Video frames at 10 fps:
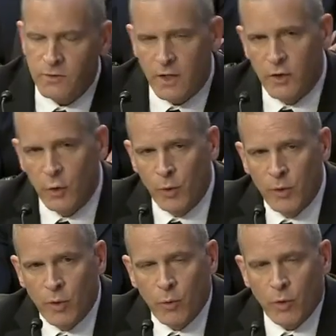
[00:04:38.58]
Senator, we
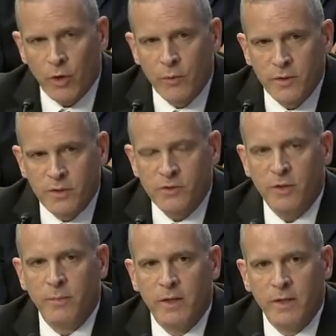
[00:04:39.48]
will work with this
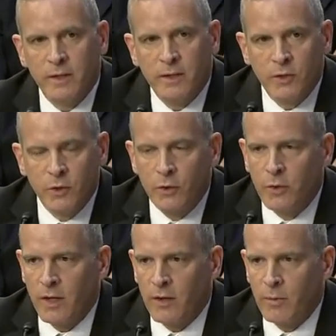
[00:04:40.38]
committee,
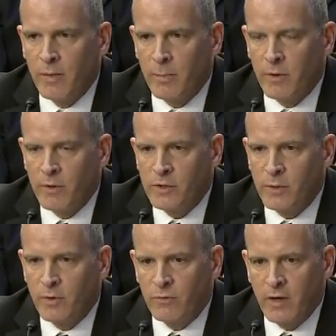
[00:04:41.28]
you and other members,
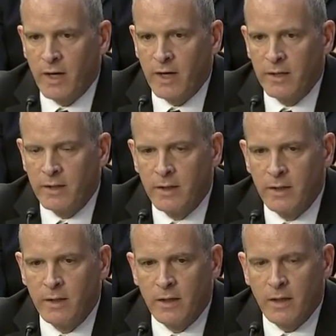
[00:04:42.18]
to provide
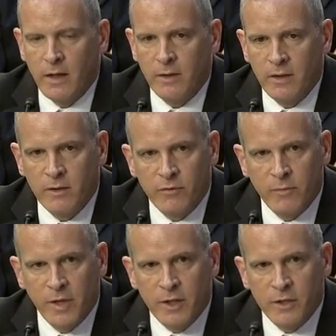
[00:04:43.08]
the
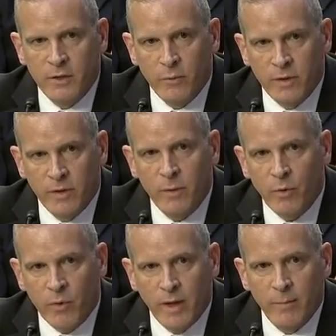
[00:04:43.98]
information within the
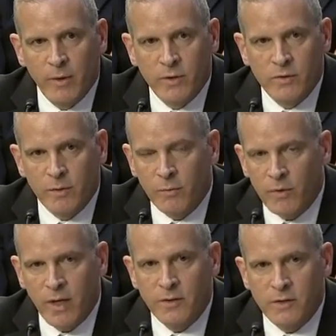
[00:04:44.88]
parameters of the
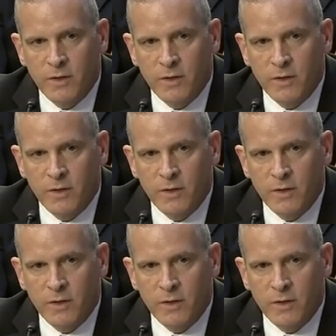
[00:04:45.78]
process.